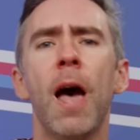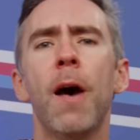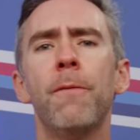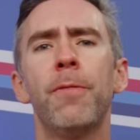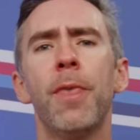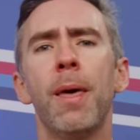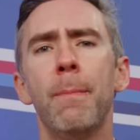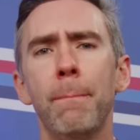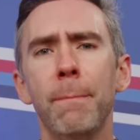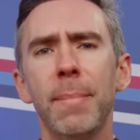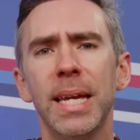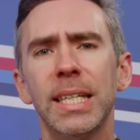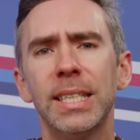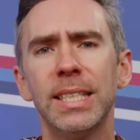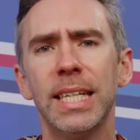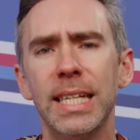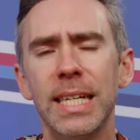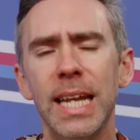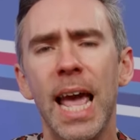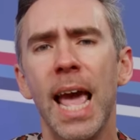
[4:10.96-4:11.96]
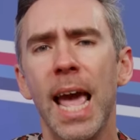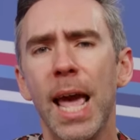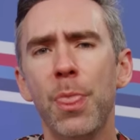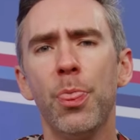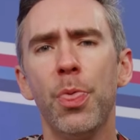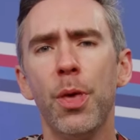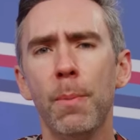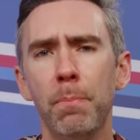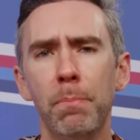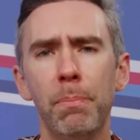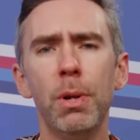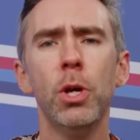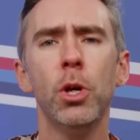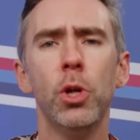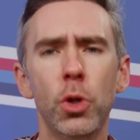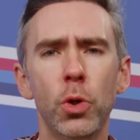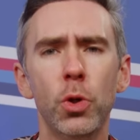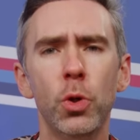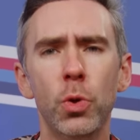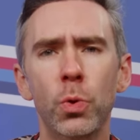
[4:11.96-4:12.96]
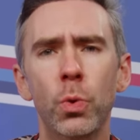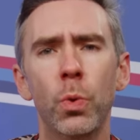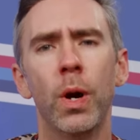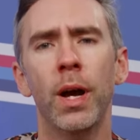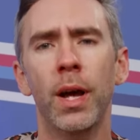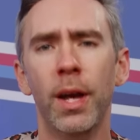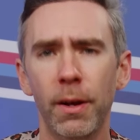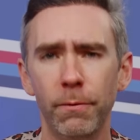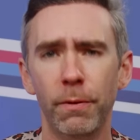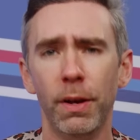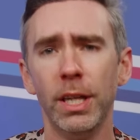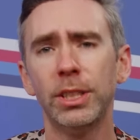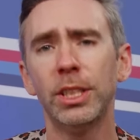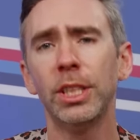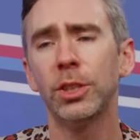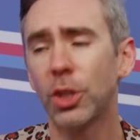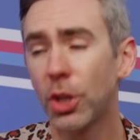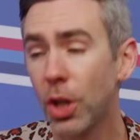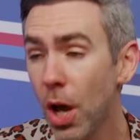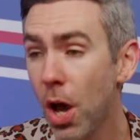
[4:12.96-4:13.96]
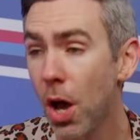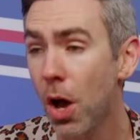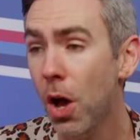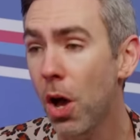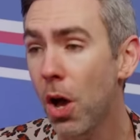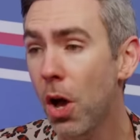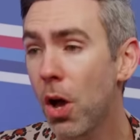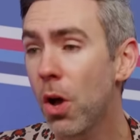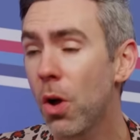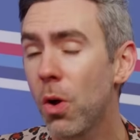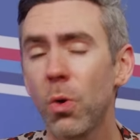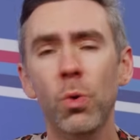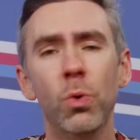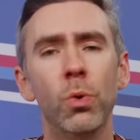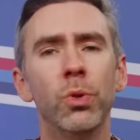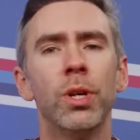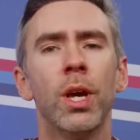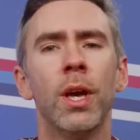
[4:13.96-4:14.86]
of them meeting in the blue versus gold